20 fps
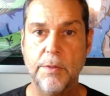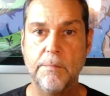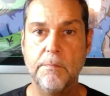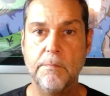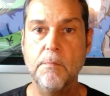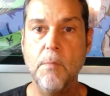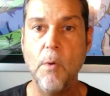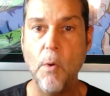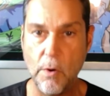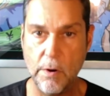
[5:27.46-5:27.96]

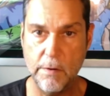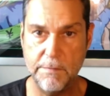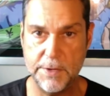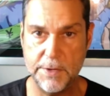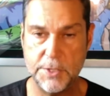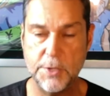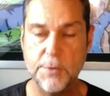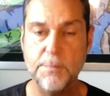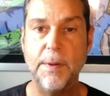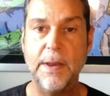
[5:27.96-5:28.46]
more of
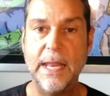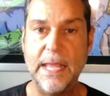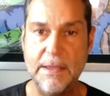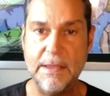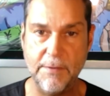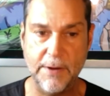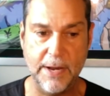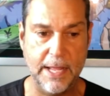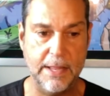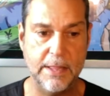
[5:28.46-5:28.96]
us who
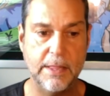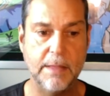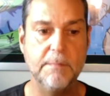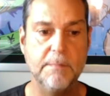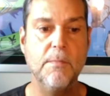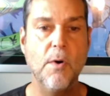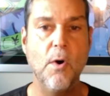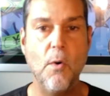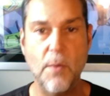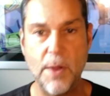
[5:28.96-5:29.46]
believe in it, the
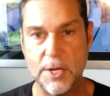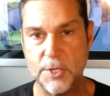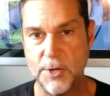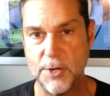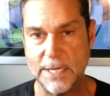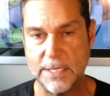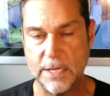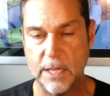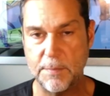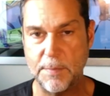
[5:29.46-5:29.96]
more we
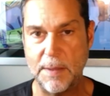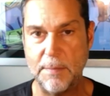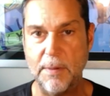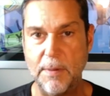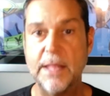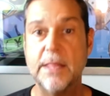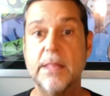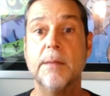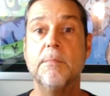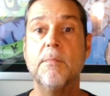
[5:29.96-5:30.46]
attract other people
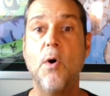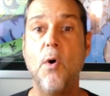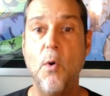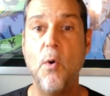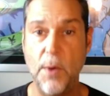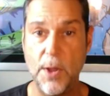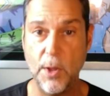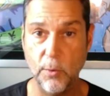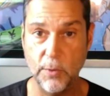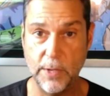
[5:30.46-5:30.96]
in, the more
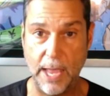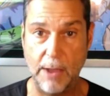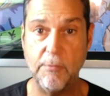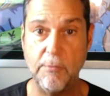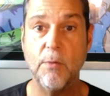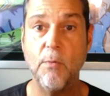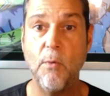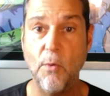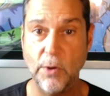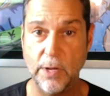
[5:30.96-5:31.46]
we all get
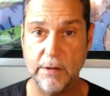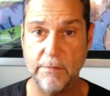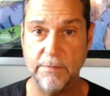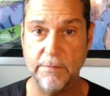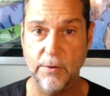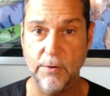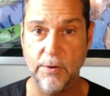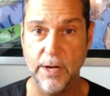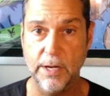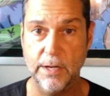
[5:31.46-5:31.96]
rewarded
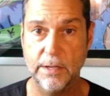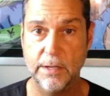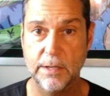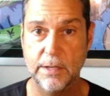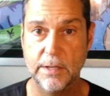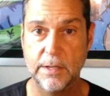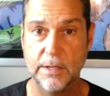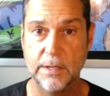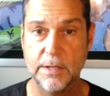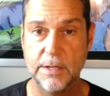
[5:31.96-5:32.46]
for it.
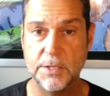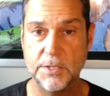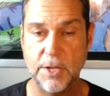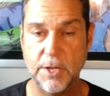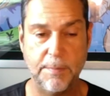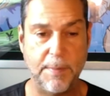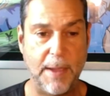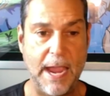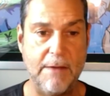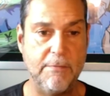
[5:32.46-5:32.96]
So
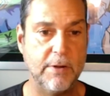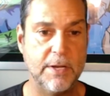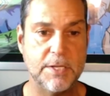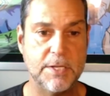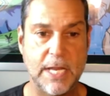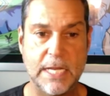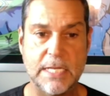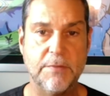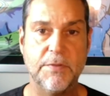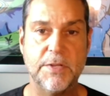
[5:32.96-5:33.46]
the behavioral
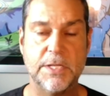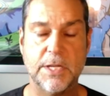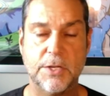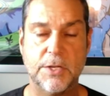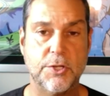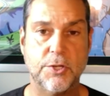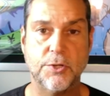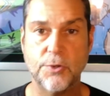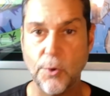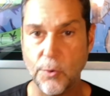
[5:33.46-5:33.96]
incentive is
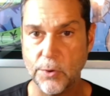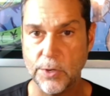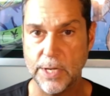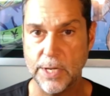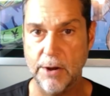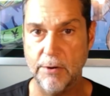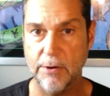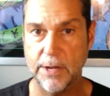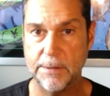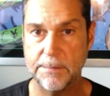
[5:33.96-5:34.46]

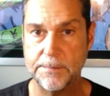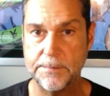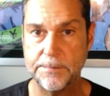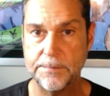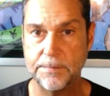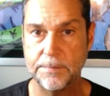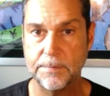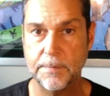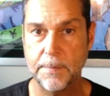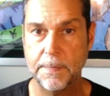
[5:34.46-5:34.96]
extraordinary.
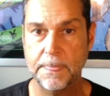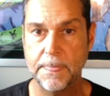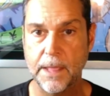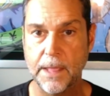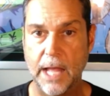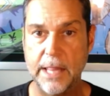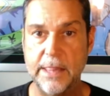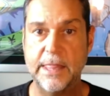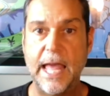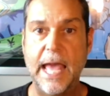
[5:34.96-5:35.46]

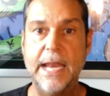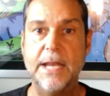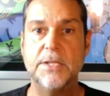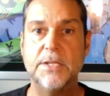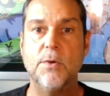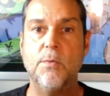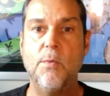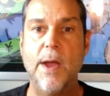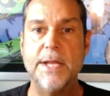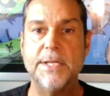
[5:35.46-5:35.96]
And that is
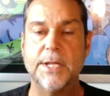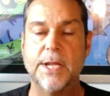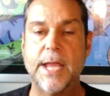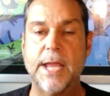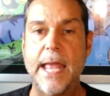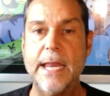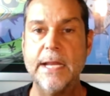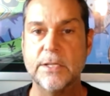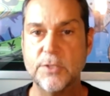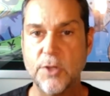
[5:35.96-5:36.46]
a way to
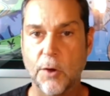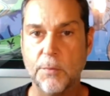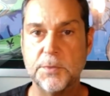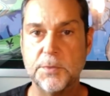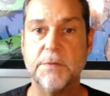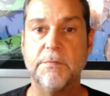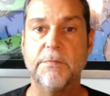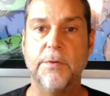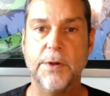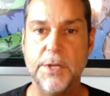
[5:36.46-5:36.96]
gain
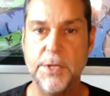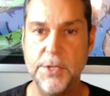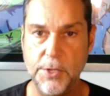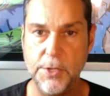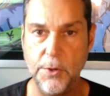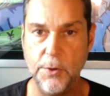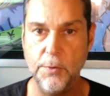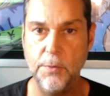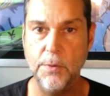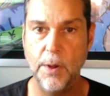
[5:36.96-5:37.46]
adoption for a
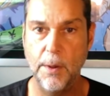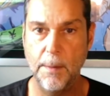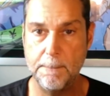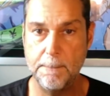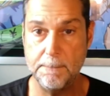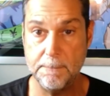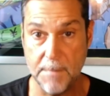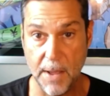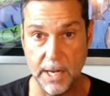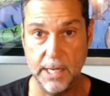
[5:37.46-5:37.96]
new
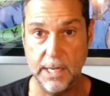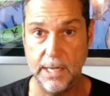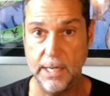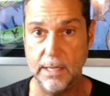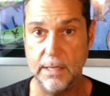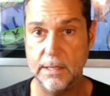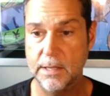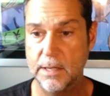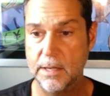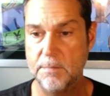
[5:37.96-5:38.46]
money
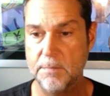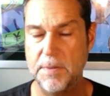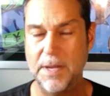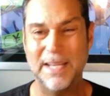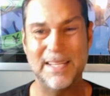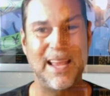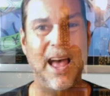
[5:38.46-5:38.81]
because